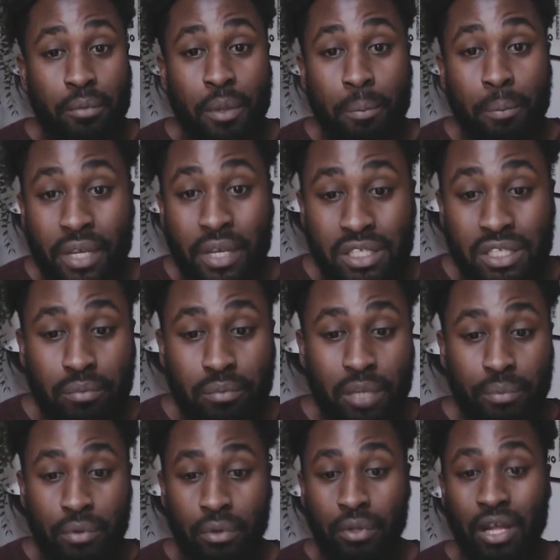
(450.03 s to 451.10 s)
meeting
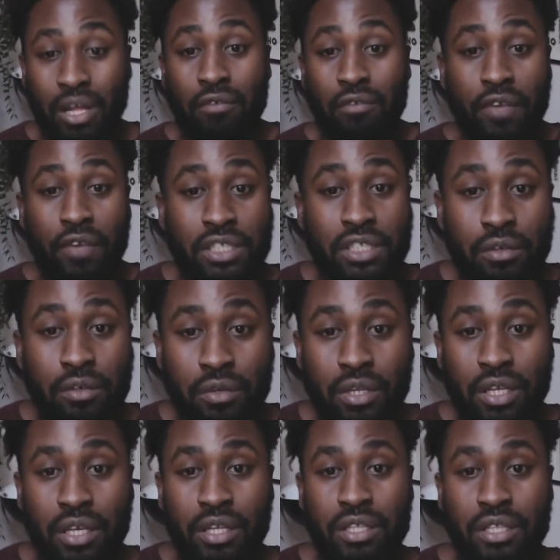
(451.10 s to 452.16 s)
people, our physical
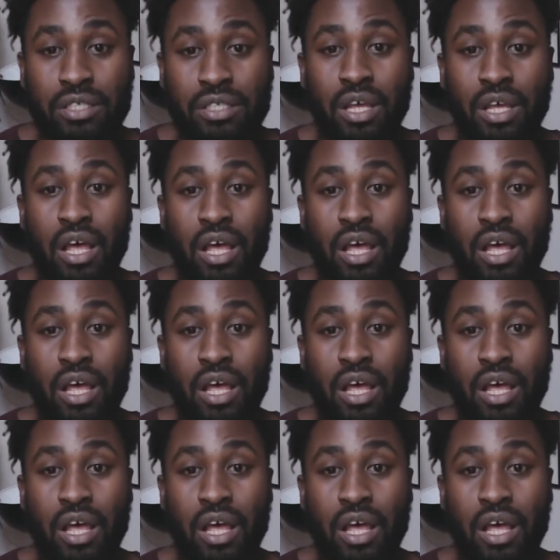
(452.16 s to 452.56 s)
needs,